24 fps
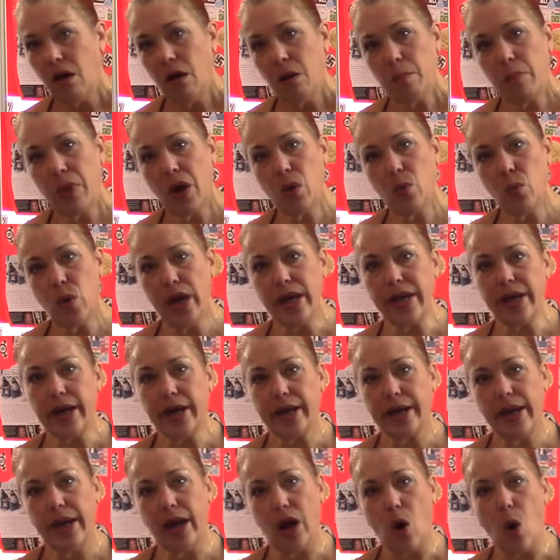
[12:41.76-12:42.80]
But when you
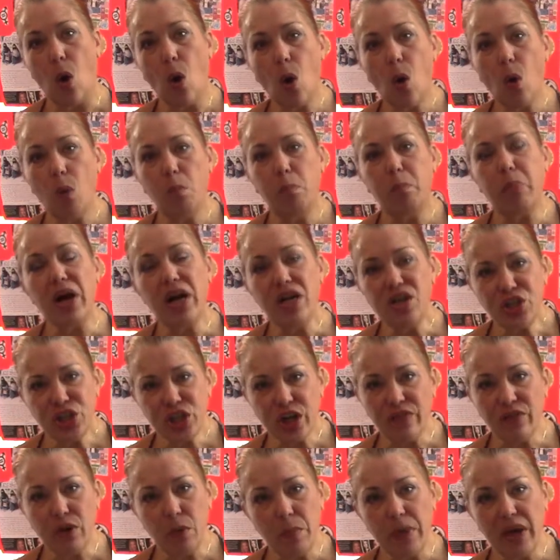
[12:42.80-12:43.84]
get a whole bunch
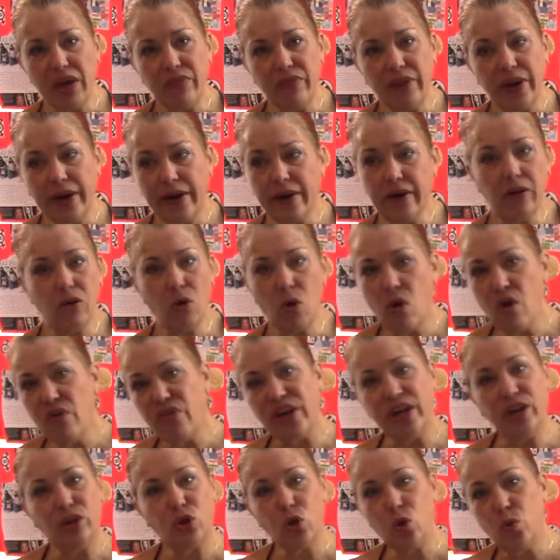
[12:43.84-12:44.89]
of them in there and all
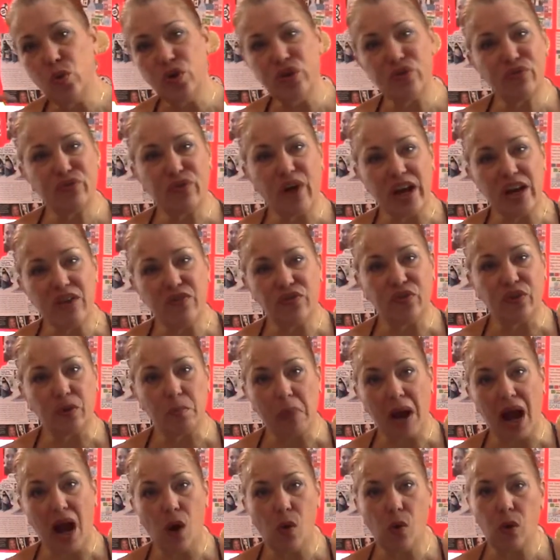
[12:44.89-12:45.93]
they do is fight for
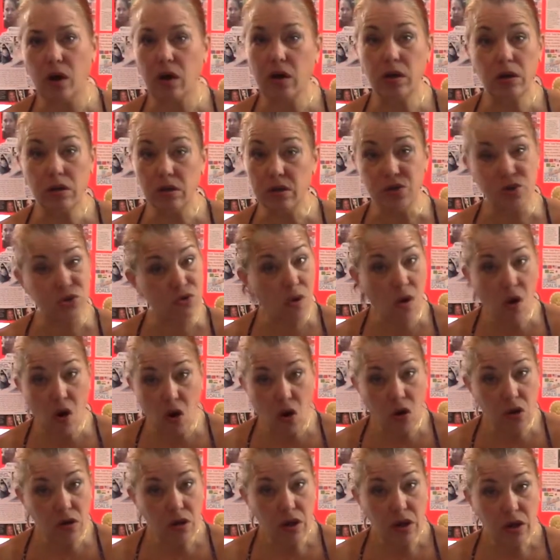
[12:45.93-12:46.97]
power and
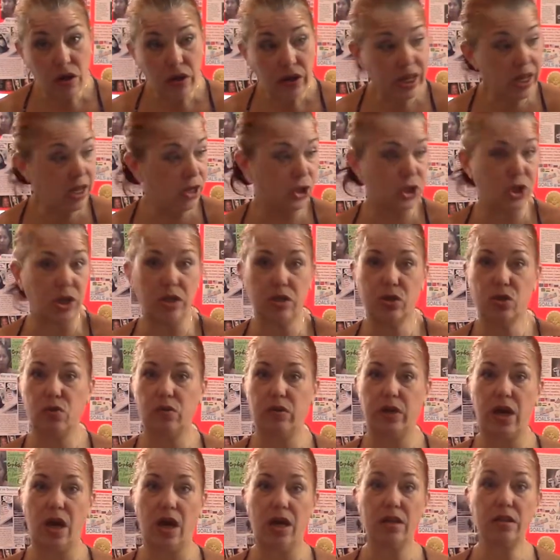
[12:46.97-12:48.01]
control, it just
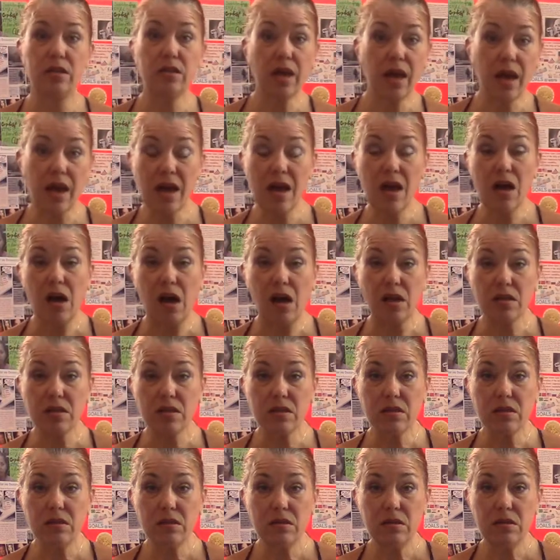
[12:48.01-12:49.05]
creates
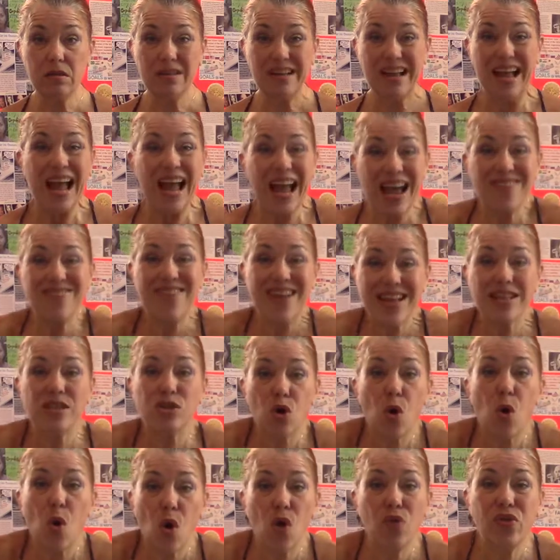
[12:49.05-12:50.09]
chaos. And that's
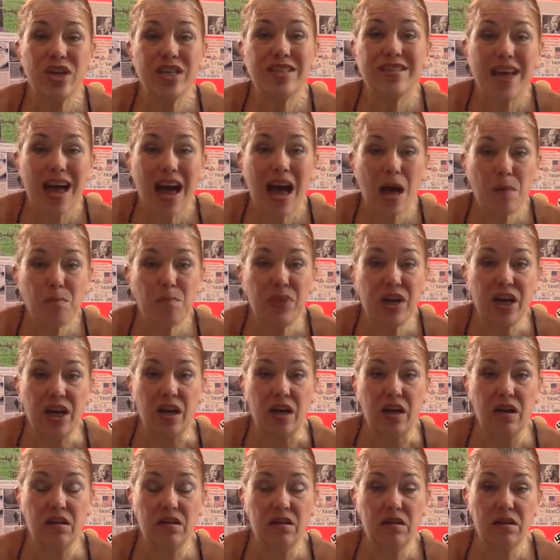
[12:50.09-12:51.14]
all that's
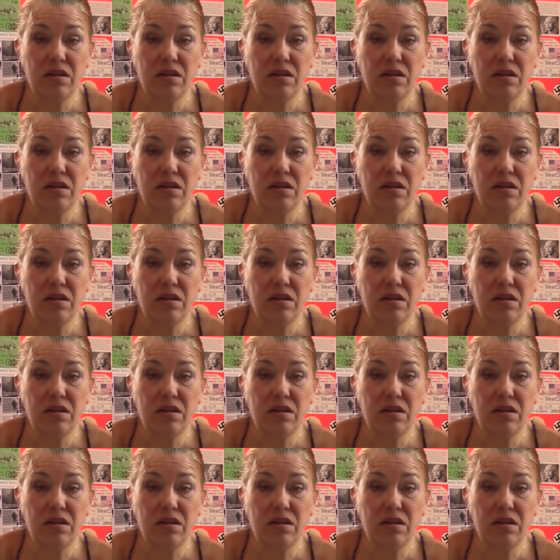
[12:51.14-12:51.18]
happening.